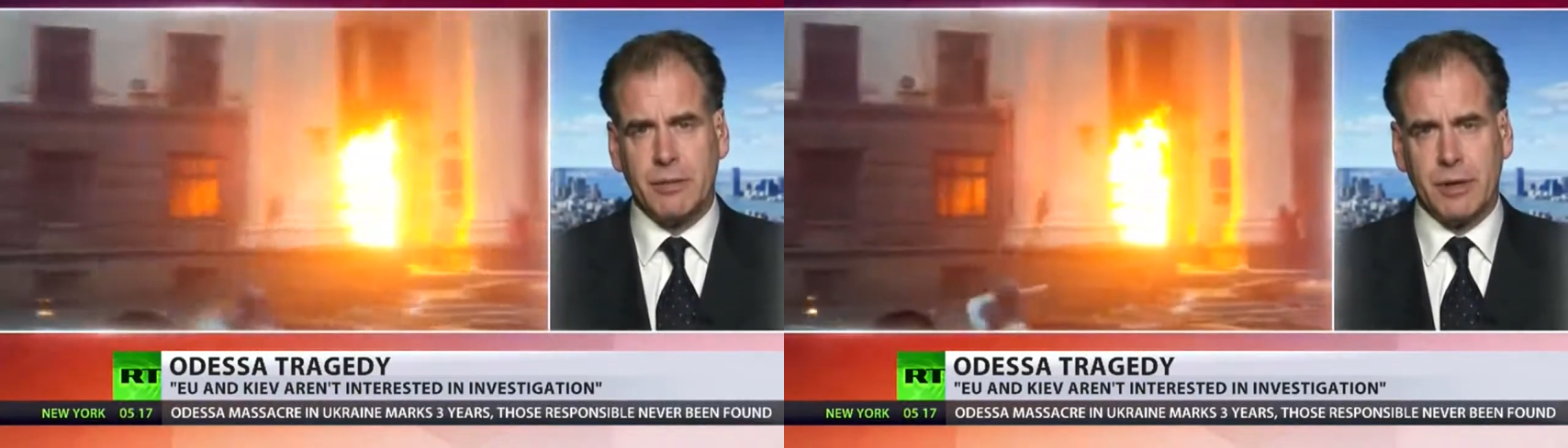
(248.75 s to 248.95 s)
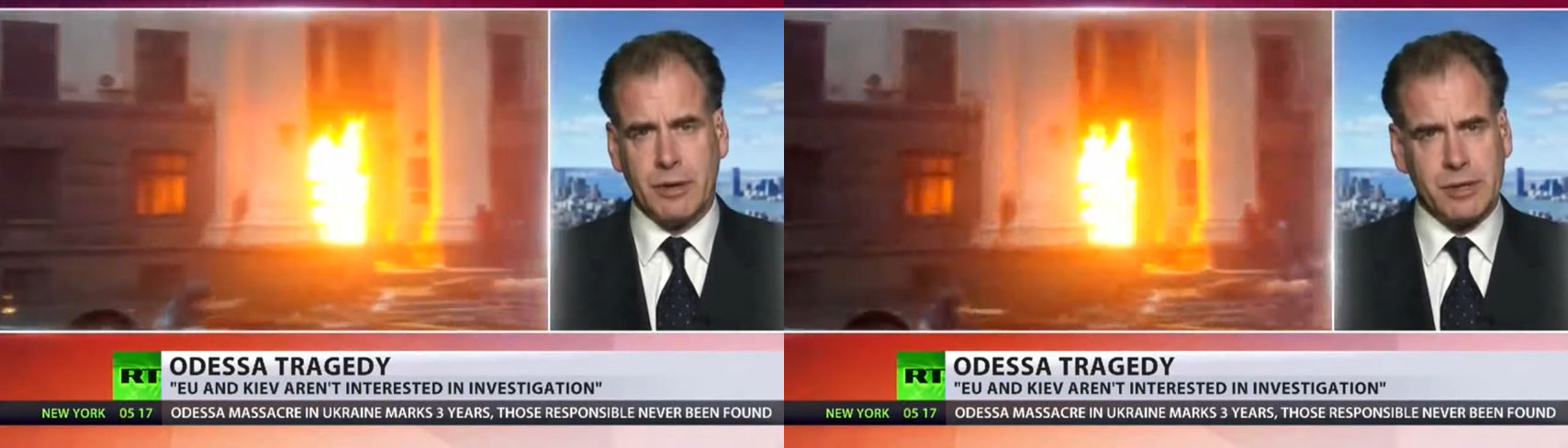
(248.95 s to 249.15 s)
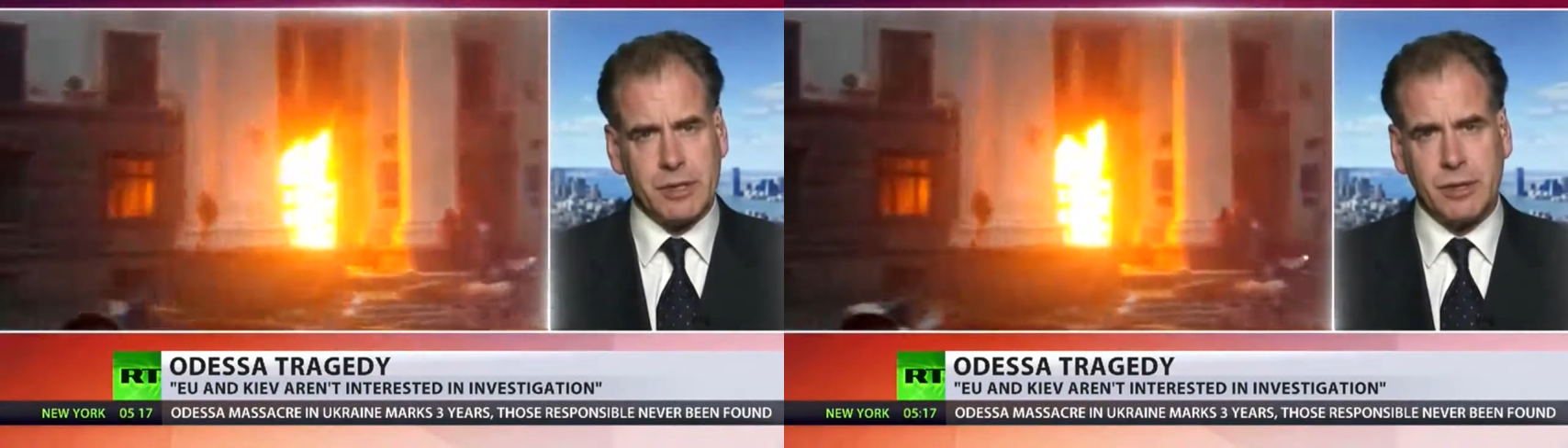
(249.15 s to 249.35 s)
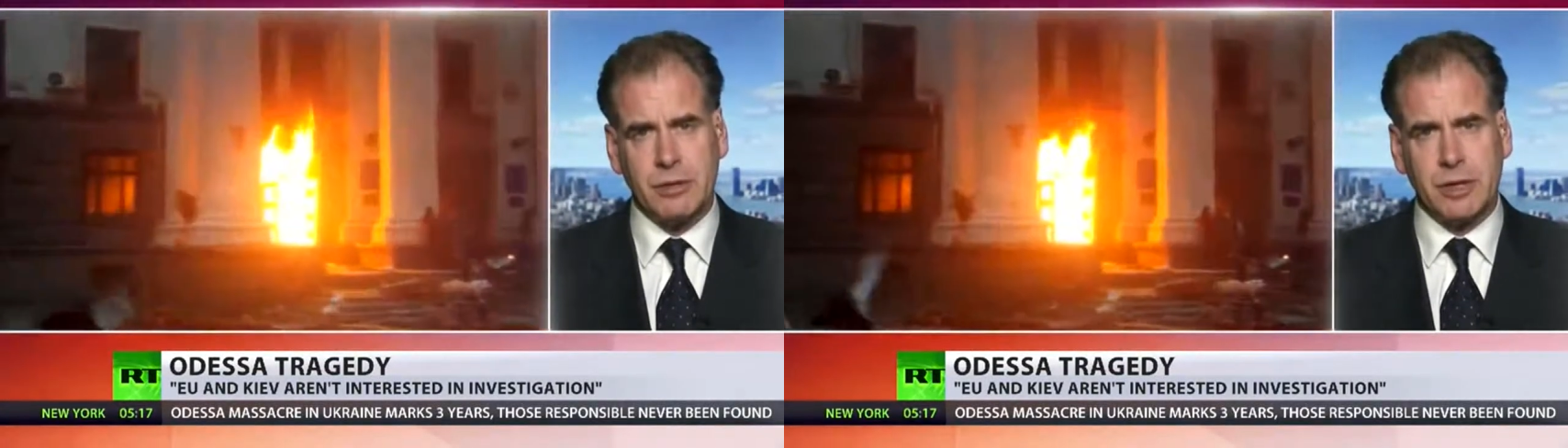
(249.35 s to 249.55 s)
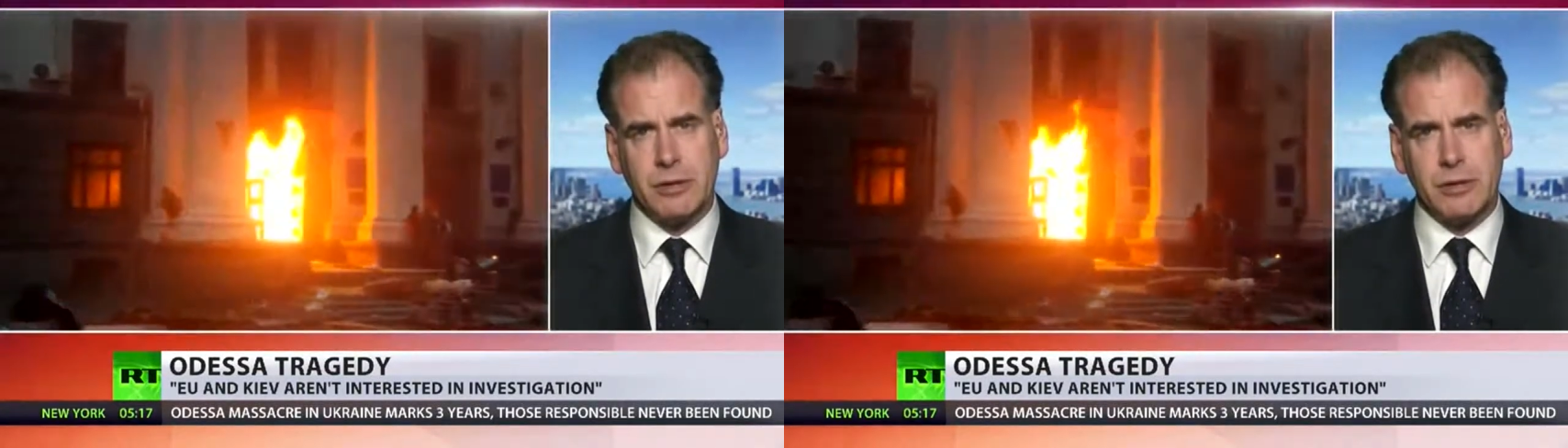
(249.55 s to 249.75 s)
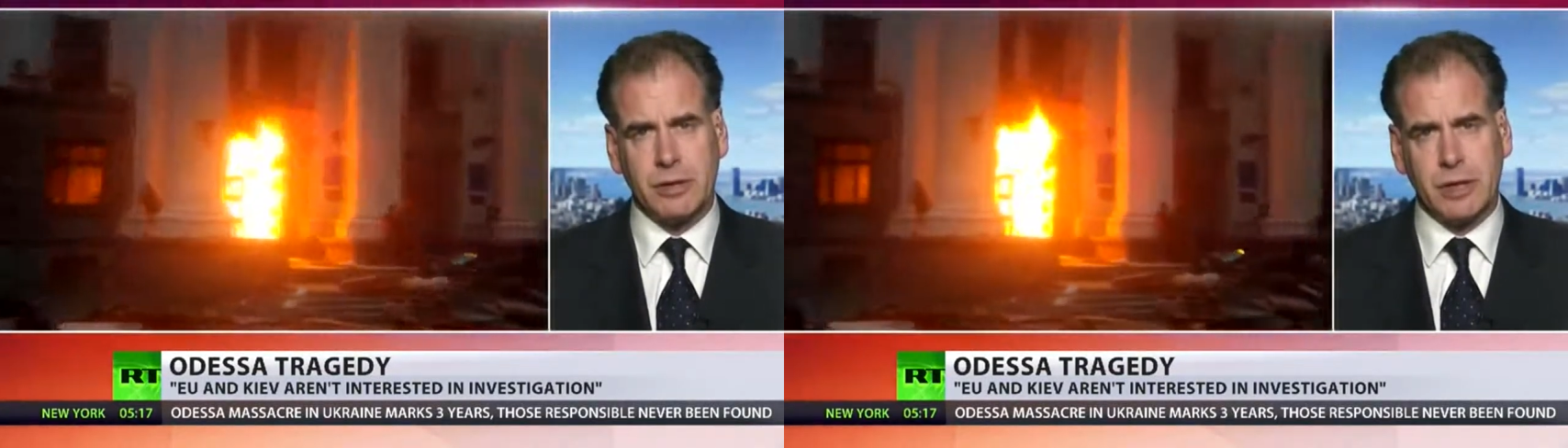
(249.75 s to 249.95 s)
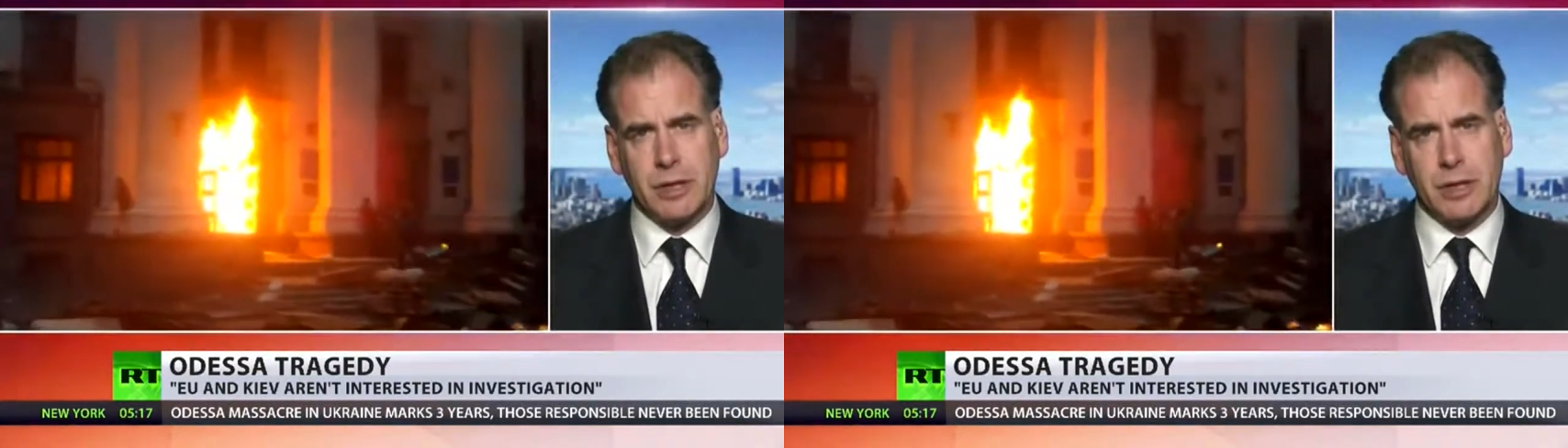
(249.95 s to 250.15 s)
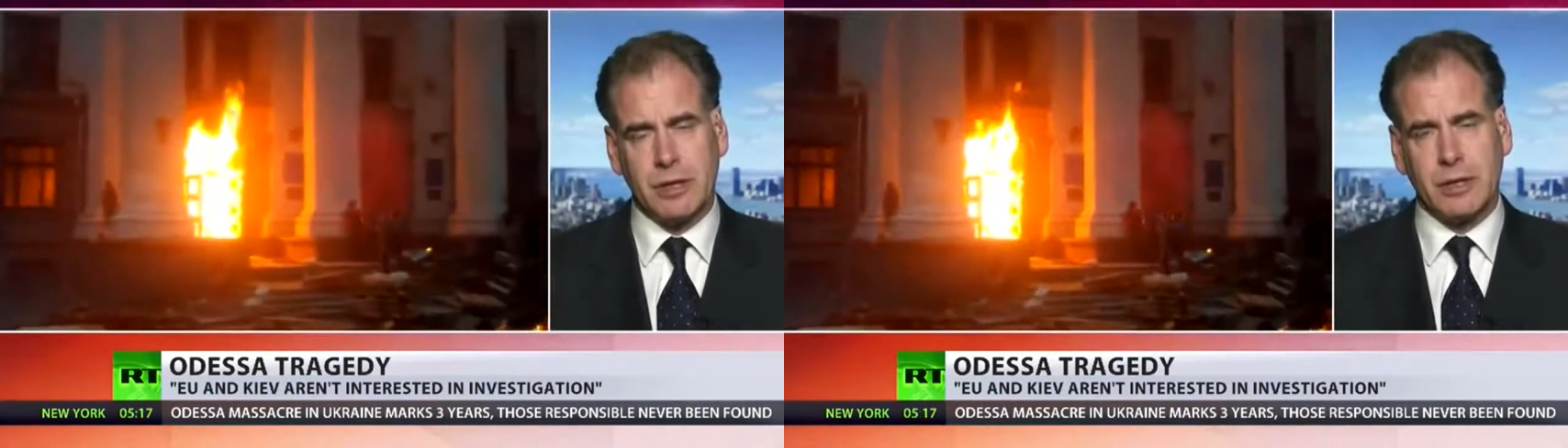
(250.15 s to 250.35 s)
There is no doubt that